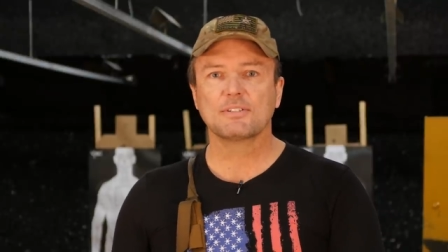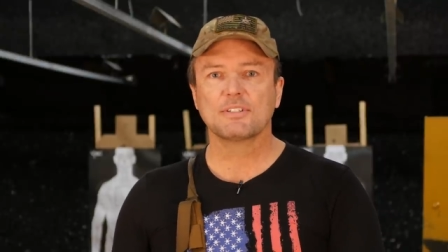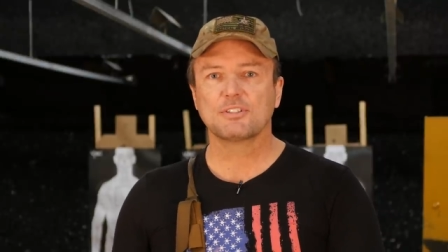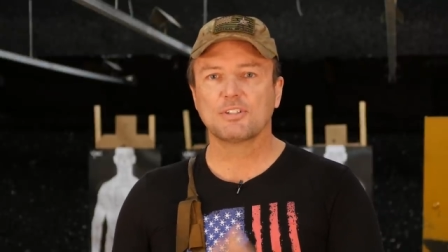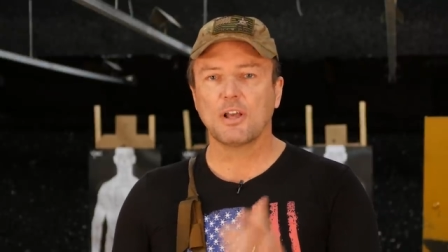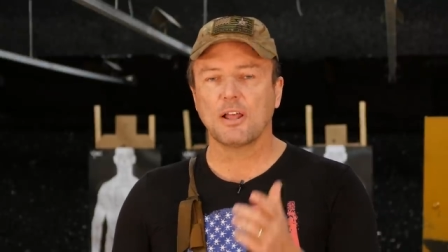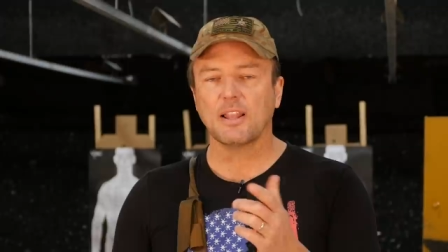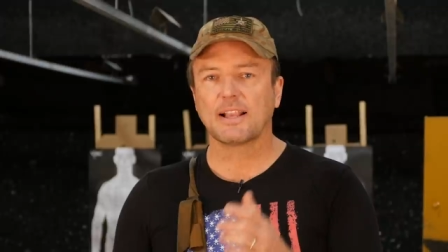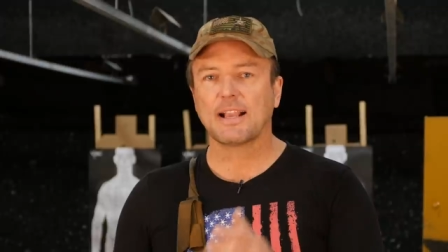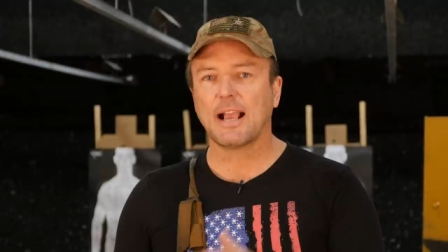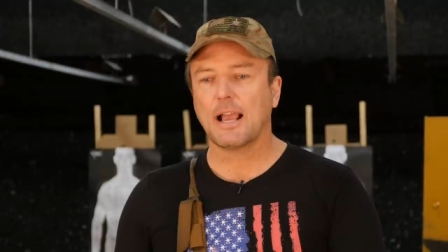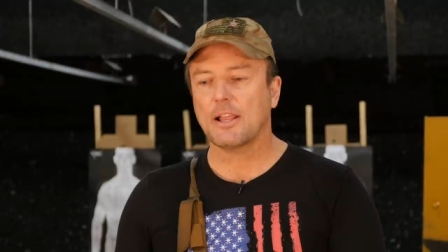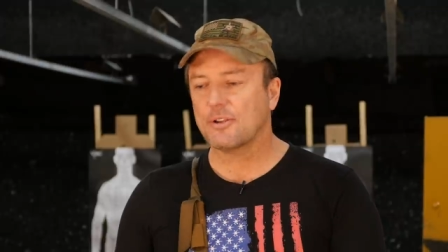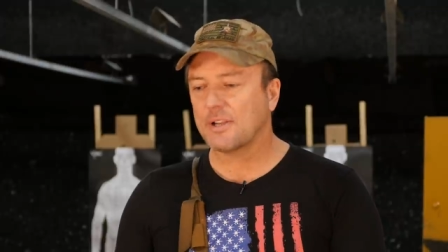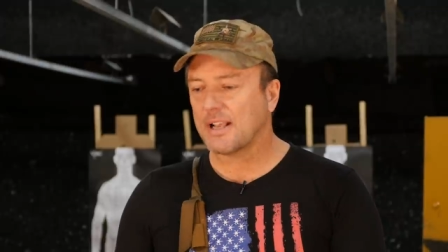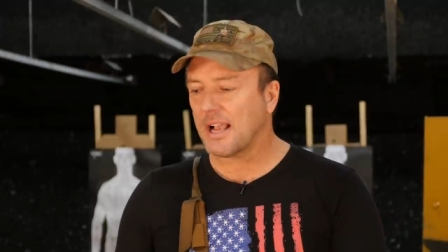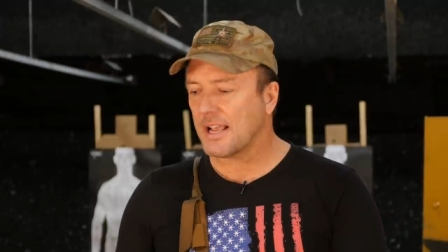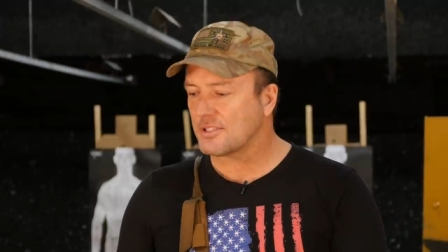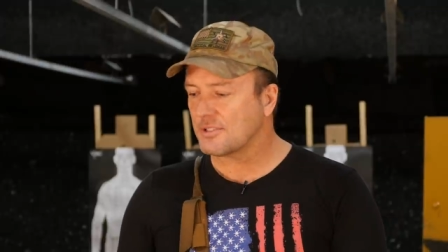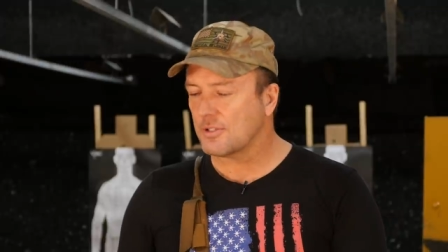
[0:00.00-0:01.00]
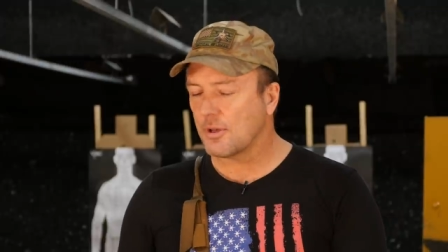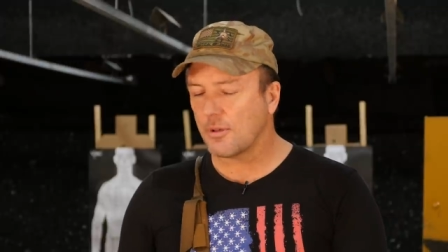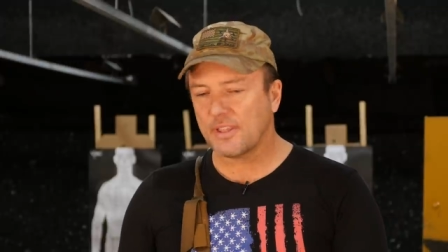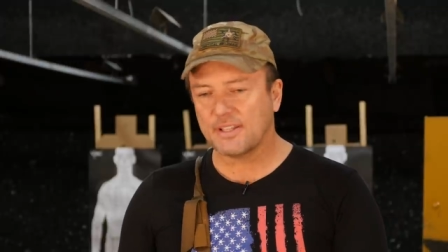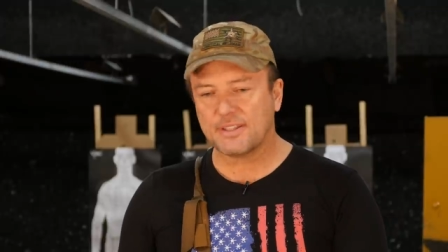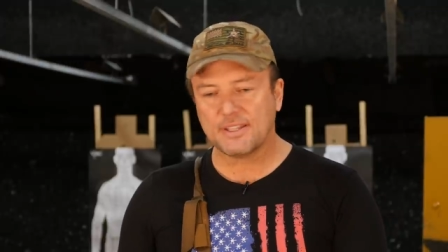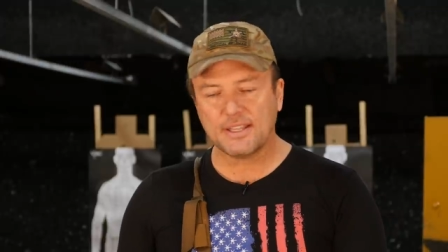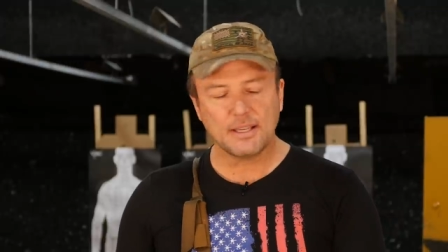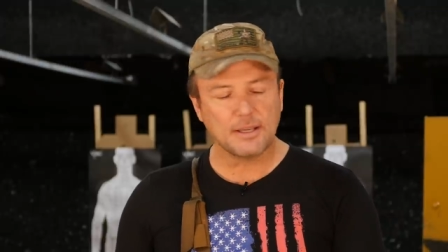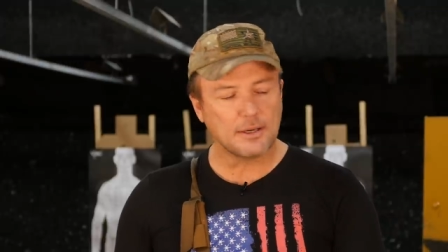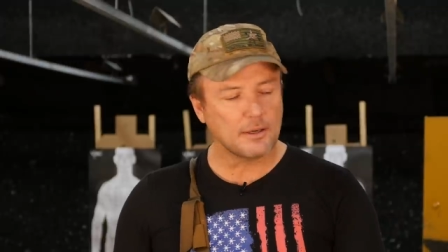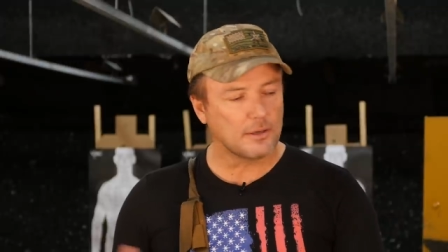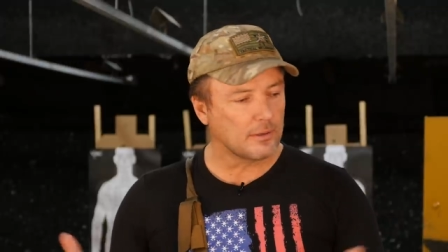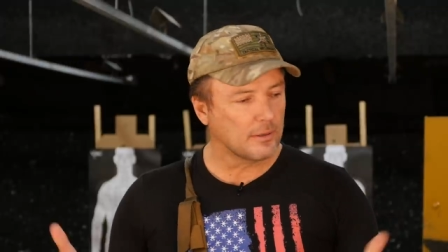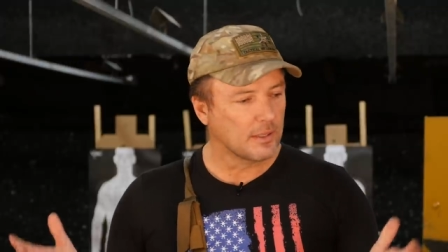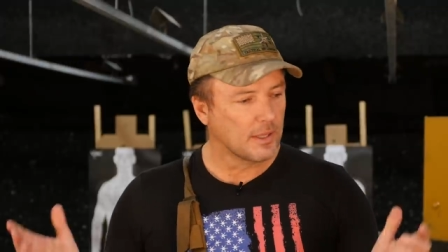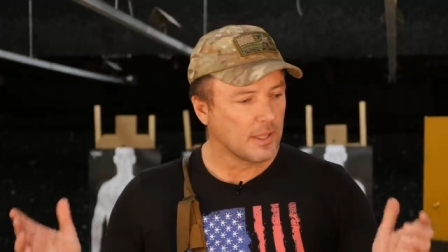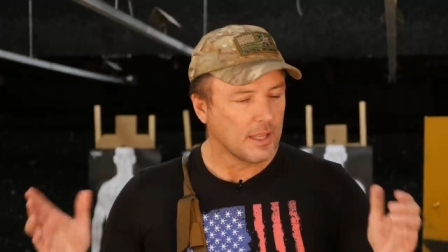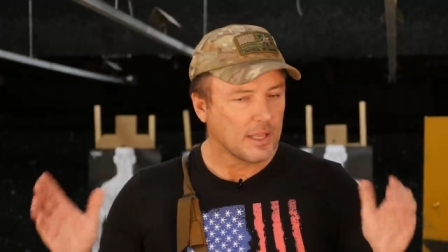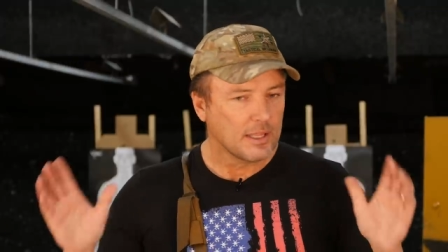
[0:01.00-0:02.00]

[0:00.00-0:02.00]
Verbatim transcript: That's all I got. You guys know the deal.